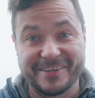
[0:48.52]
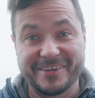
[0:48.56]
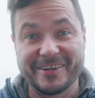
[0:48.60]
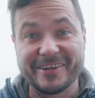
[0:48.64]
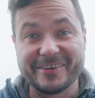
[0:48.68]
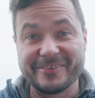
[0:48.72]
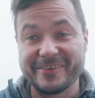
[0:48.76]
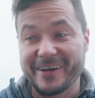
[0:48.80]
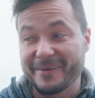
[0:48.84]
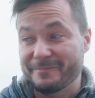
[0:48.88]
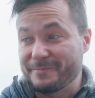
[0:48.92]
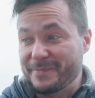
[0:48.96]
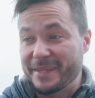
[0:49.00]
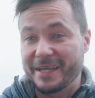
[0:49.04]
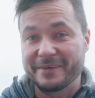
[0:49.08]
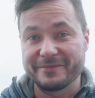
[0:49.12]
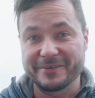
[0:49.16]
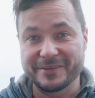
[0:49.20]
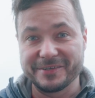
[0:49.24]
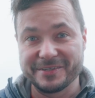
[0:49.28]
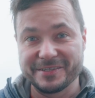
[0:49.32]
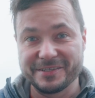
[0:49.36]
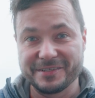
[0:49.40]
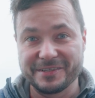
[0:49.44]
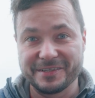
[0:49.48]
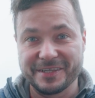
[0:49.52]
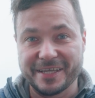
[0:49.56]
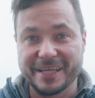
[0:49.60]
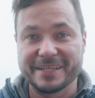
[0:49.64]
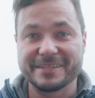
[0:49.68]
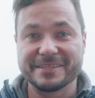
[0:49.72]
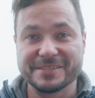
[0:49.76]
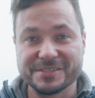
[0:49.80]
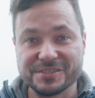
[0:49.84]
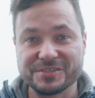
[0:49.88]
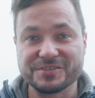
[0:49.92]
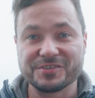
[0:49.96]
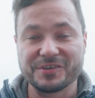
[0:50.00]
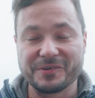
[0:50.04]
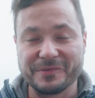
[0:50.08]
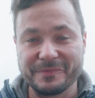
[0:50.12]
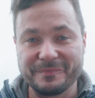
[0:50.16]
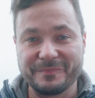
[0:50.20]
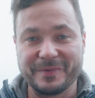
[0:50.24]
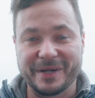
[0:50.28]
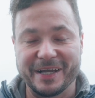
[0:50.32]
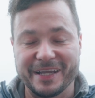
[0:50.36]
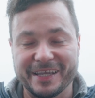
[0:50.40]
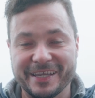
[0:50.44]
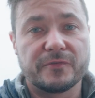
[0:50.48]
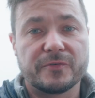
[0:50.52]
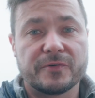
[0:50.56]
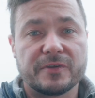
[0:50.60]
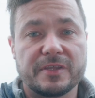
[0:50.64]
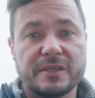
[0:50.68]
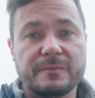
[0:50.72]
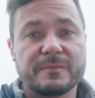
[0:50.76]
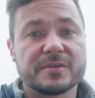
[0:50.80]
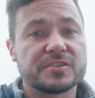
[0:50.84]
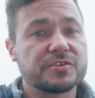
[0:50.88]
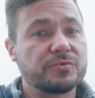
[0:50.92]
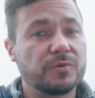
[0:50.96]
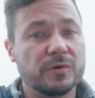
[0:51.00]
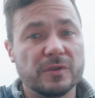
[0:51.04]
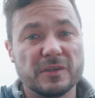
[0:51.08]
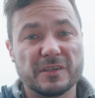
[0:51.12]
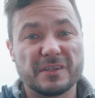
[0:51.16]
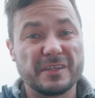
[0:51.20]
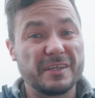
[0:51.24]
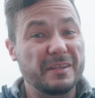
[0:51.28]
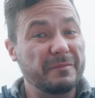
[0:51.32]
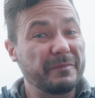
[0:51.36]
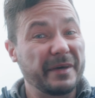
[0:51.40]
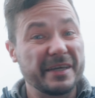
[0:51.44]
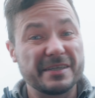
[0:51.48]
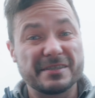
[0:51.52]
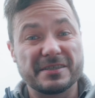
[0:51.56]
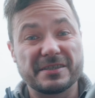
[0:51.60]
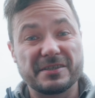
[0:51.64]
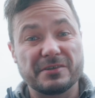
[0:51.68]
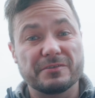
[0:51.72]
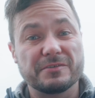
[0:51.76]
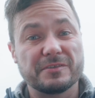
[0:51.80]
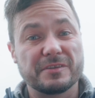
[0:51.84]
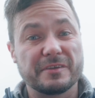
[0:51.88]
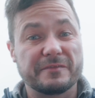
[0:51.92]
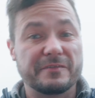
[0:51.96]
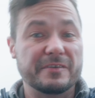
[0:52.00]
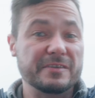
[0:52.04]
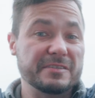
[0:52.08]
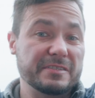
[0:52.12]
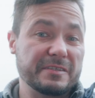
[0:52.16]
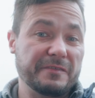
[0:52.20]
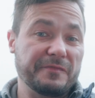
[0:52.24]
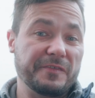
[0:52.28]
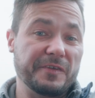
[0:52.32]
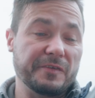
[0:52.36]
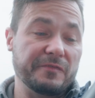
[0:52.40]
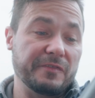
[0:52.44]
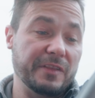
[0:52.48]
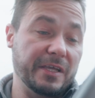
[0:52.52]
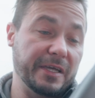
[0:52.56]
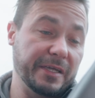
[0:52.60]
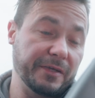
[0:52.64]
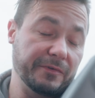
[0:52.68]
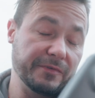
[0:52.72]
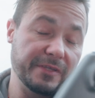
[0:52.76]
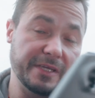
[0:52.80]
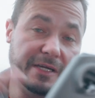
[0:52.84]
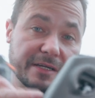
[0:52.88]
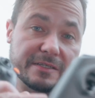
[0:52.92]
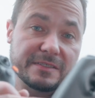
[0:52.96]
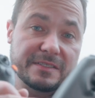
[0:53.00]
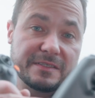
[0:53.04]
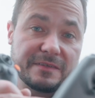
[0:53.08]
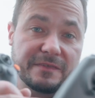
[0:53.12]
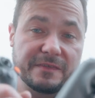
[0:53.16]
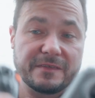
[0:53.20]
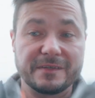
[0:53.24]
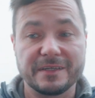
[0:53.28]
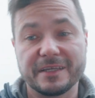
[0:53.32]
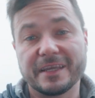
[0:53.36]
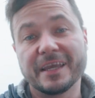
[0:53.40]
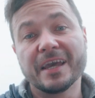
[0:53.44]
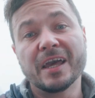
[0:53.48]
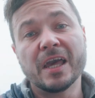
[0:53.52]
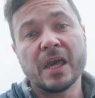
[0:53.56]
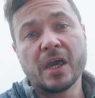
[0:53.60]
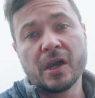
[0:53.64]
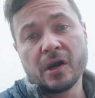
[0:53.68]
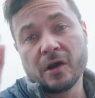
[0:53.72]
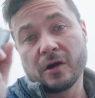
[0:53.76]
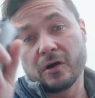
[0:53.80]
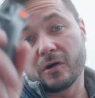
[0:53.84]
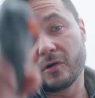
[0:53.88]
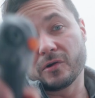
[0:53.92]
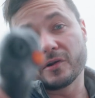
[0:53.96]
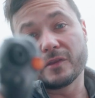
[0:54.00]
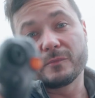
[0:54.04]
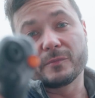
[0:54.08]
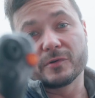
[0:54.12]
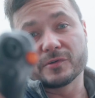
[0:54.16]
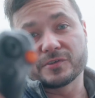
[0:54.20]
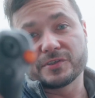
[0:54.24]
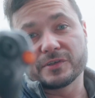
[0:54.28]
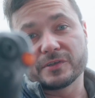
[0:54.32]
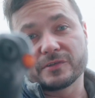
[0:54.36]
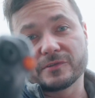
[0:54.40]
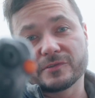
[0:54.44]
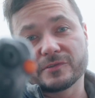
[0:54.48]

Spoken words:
You know, I'm never gonna get this drone back. For the image quality, it makes zero difference if you're flying with the RC3 or the motion